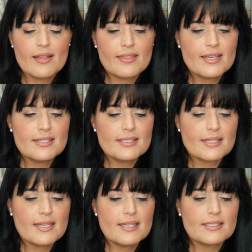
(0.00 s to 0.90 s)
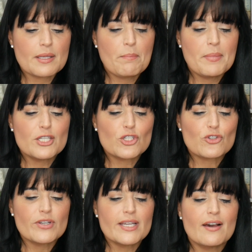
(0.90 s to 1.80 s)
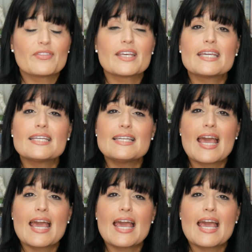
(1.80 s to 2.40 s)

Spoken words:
This is Mystery of the Hidden